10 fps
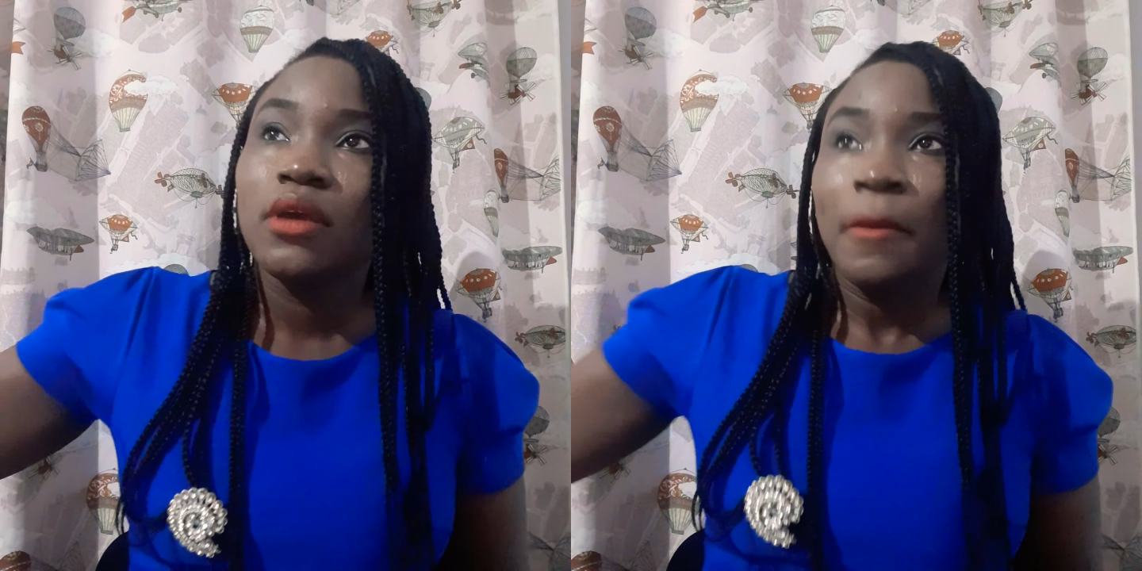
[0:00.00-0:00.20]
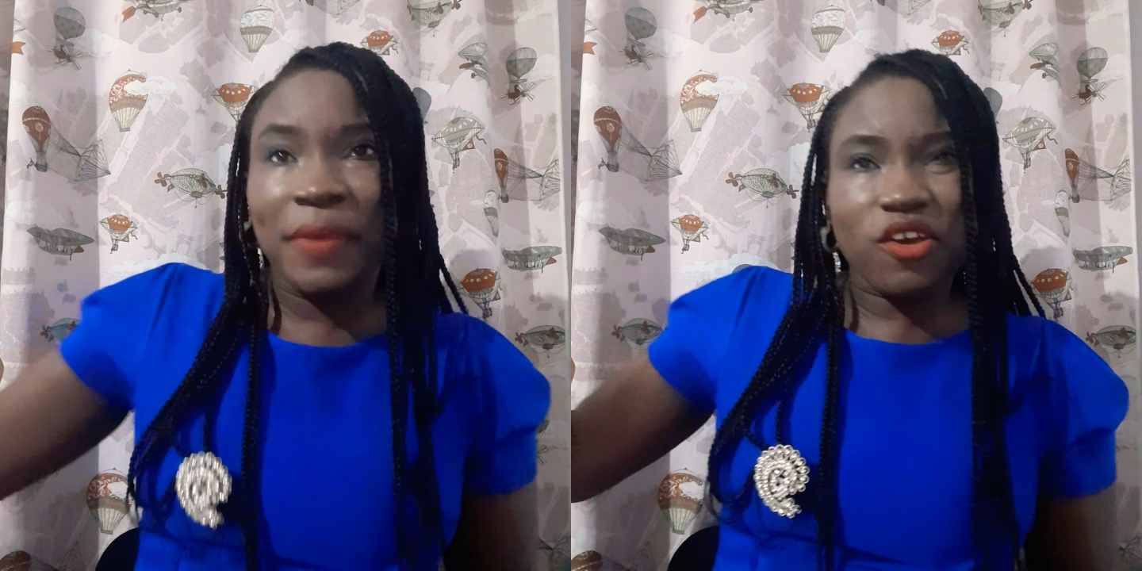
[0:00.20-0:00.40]

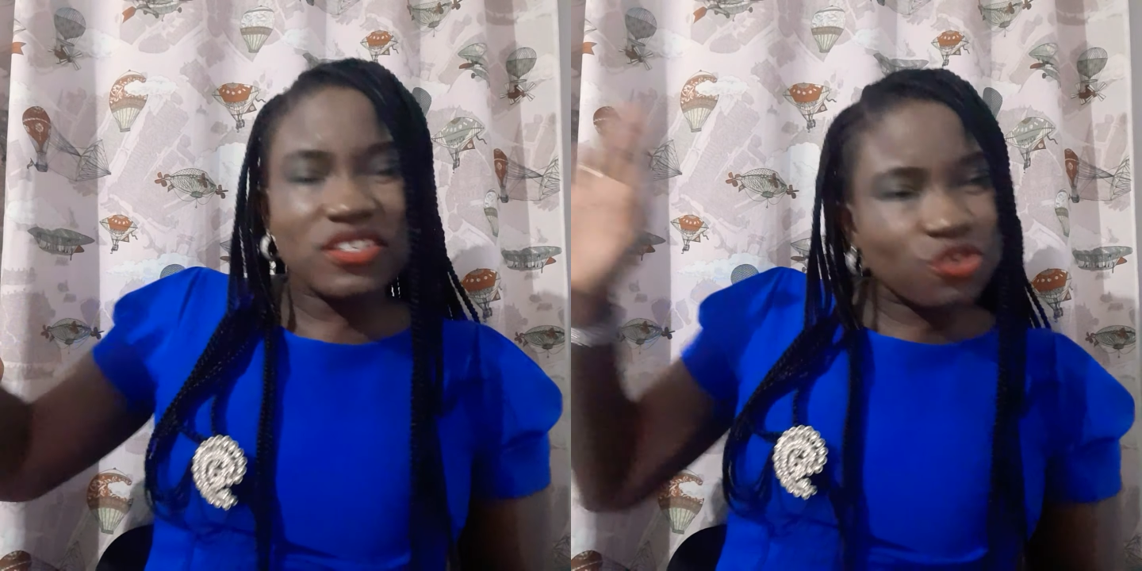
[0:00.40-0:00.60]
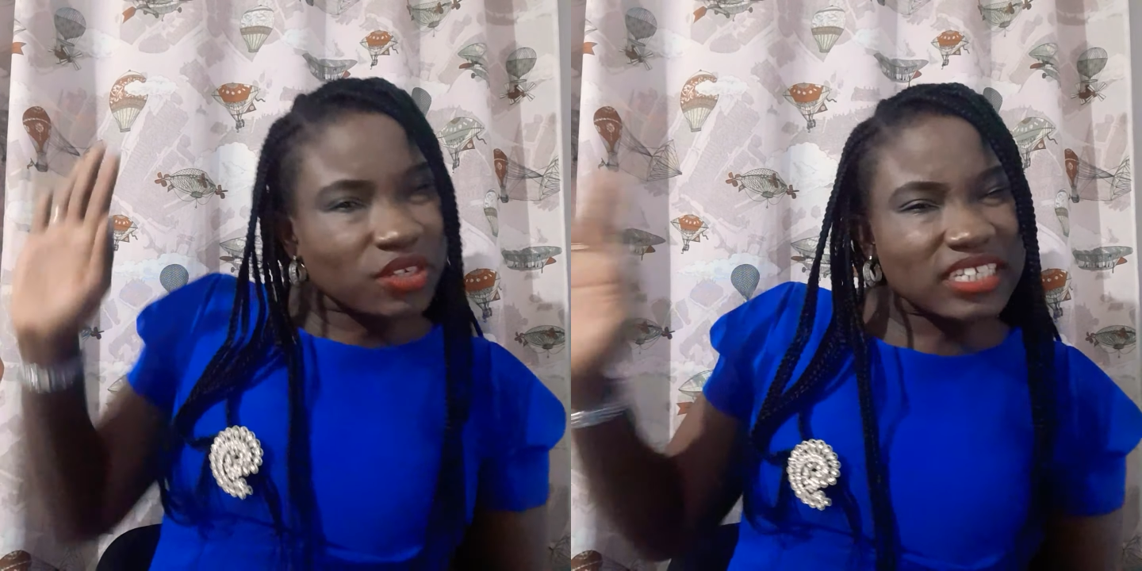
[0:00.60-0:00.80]

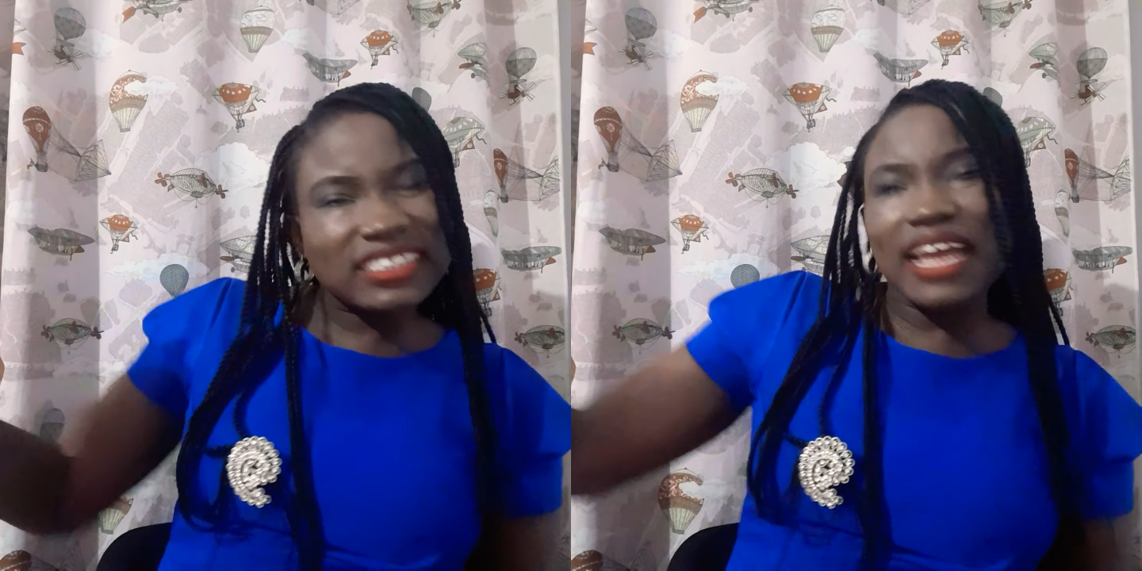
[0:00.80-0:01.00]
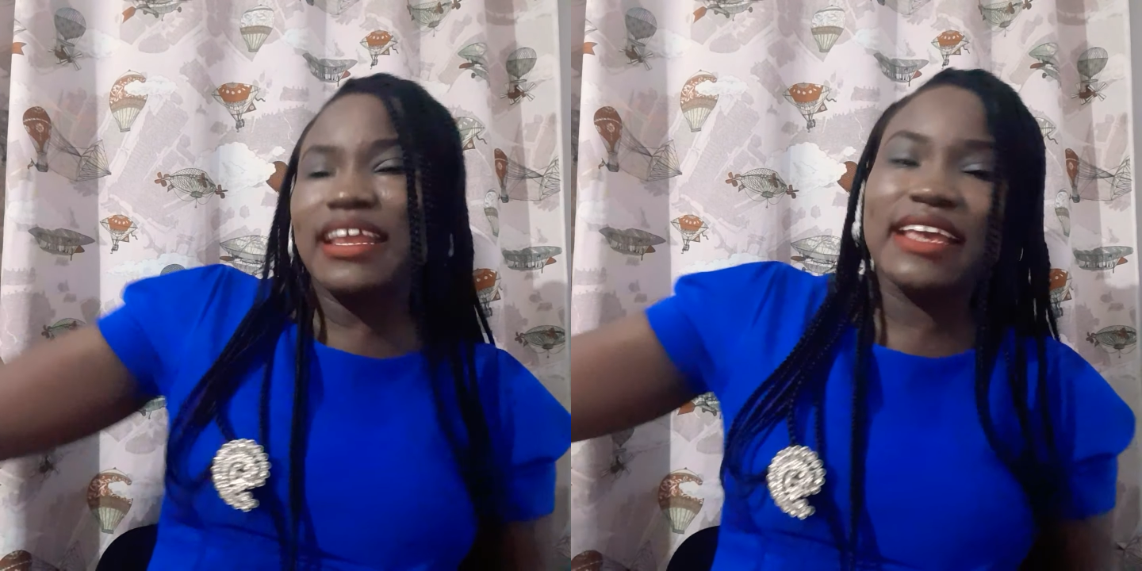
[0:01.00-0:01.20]
because you
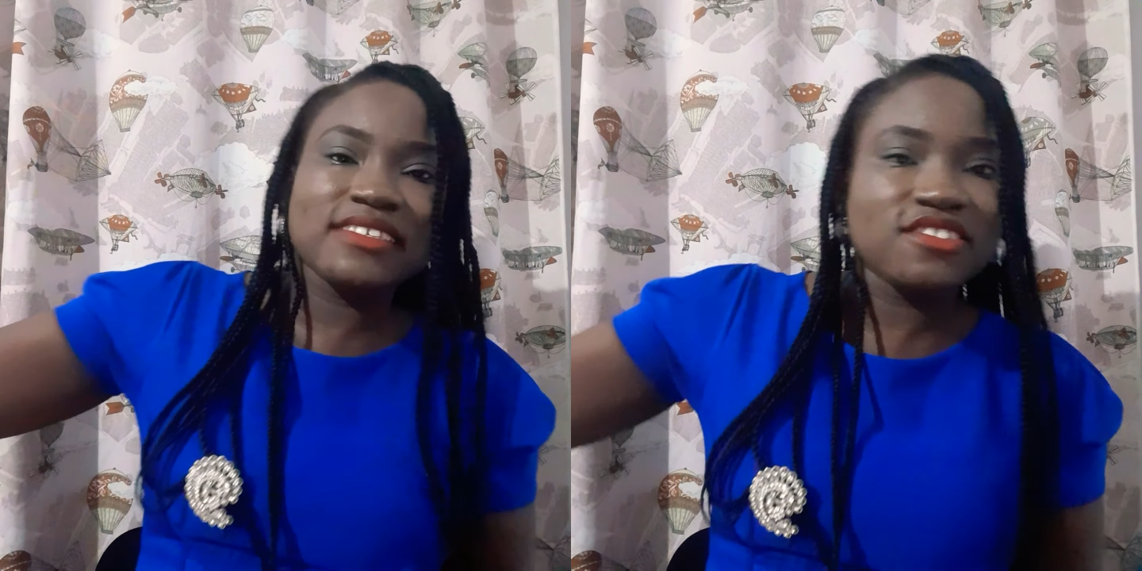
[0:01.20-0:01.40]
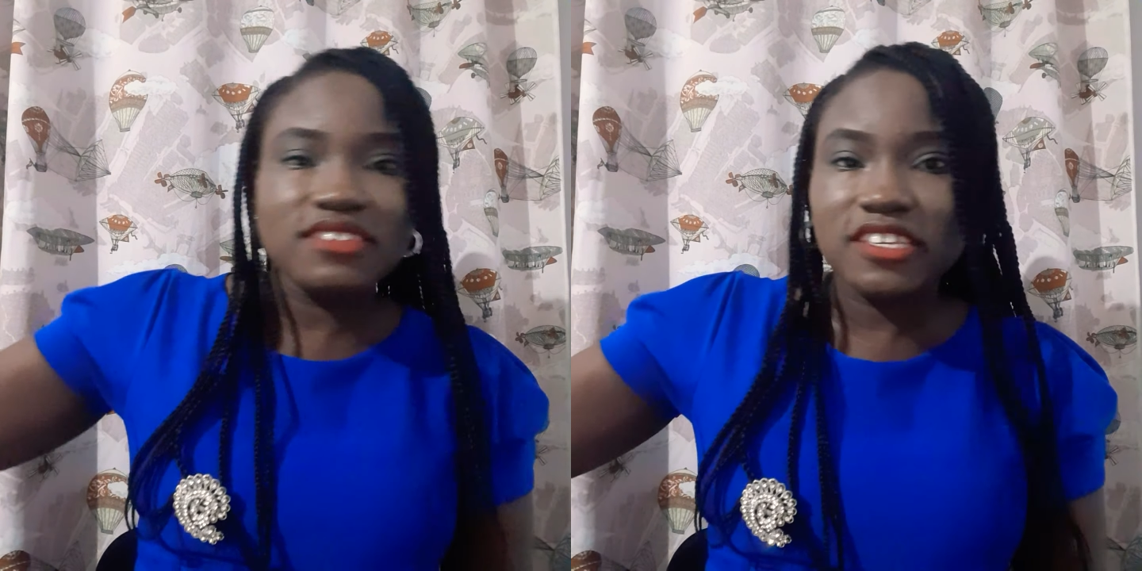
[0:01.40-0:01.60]
understand that
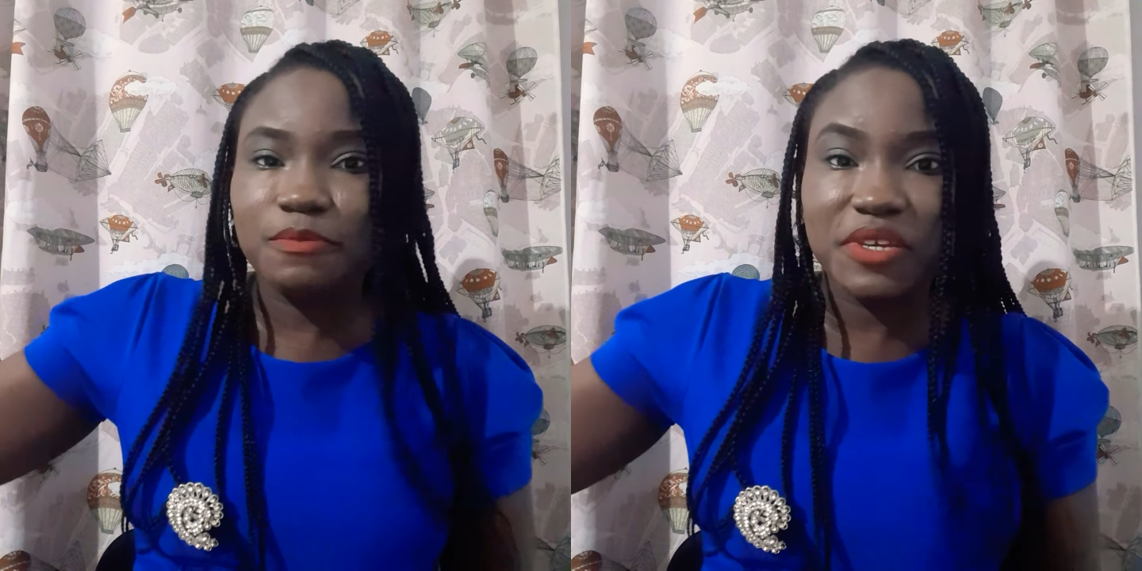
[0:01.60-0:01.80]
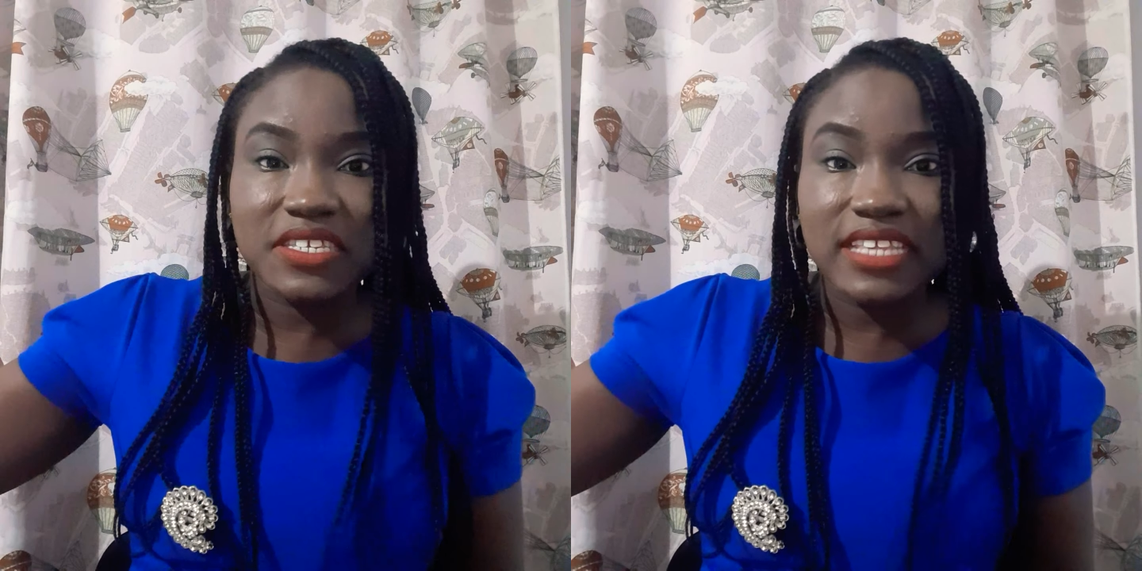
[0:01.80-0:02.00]
it's just his
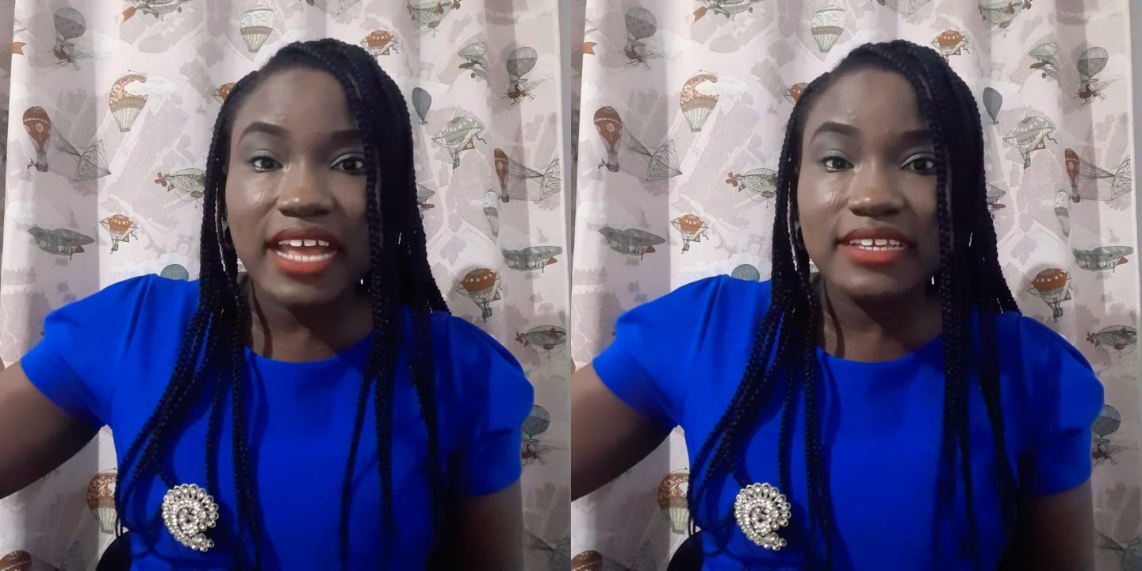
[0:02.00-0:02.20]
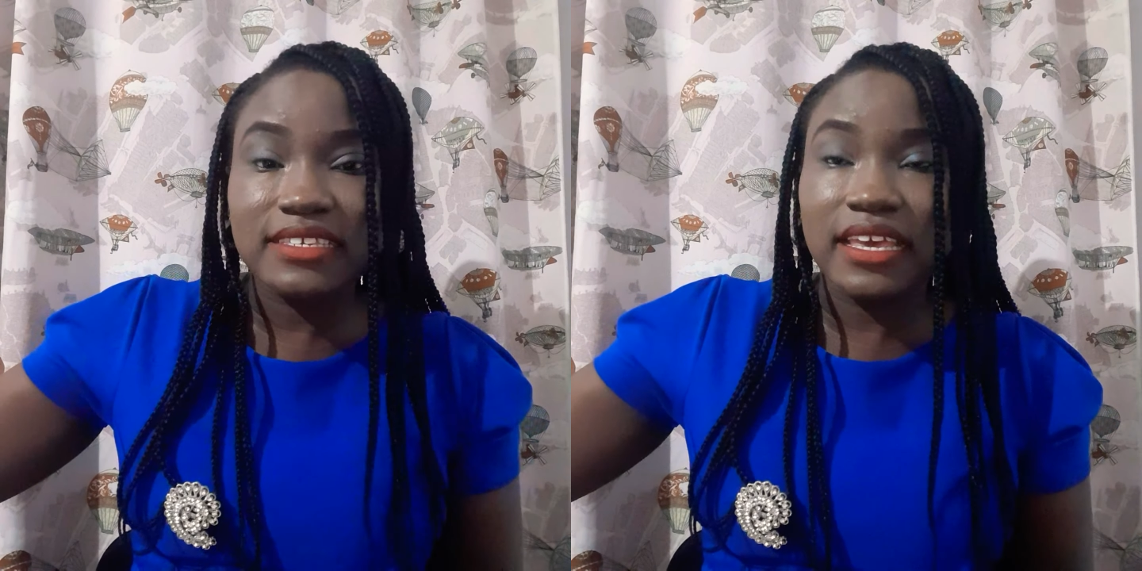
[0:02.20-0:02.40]

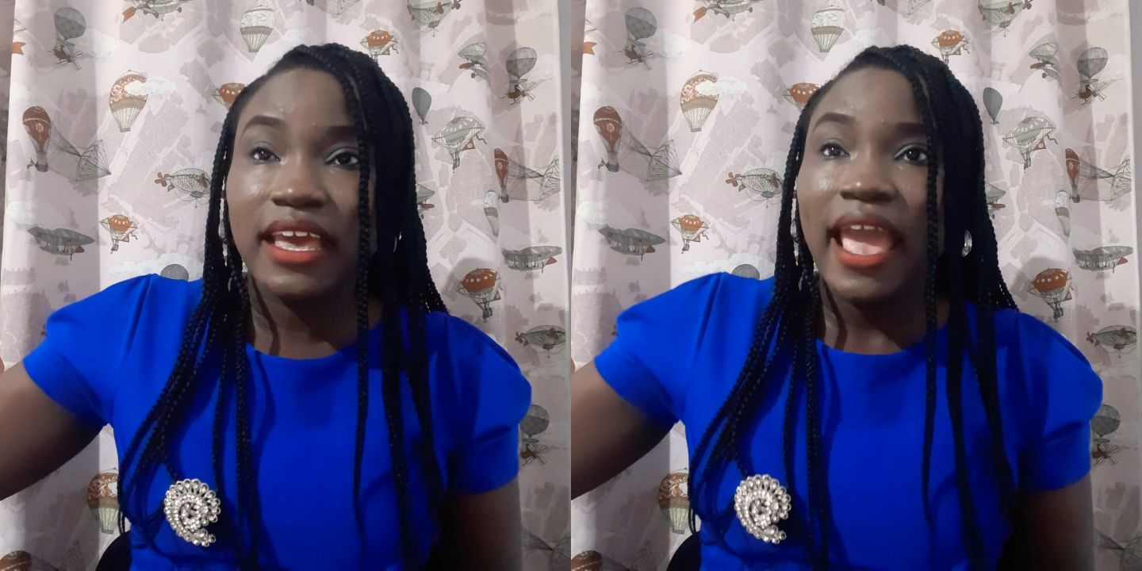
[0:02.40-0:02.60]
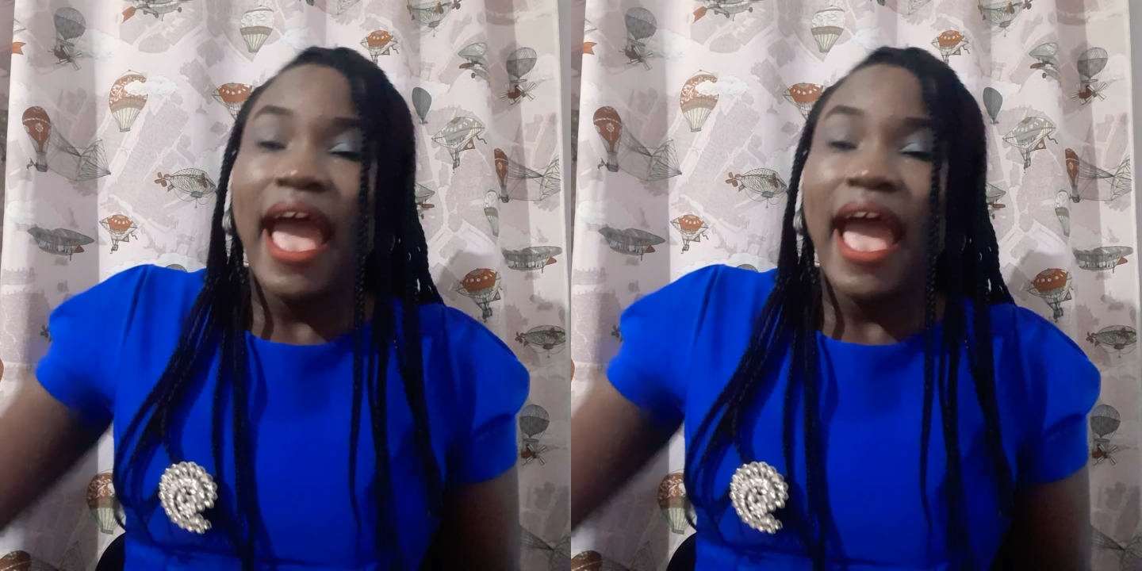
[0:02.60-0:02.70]
personality.